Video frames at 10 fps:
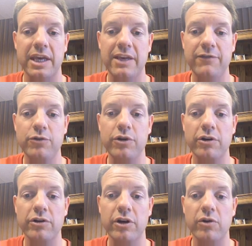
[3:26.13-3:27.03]
If you
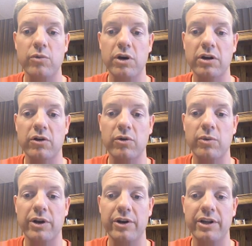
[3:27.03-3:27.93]
don't know what or
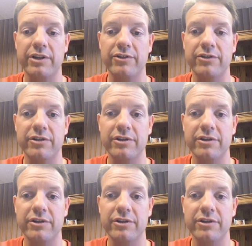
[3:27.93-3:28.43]
where it is,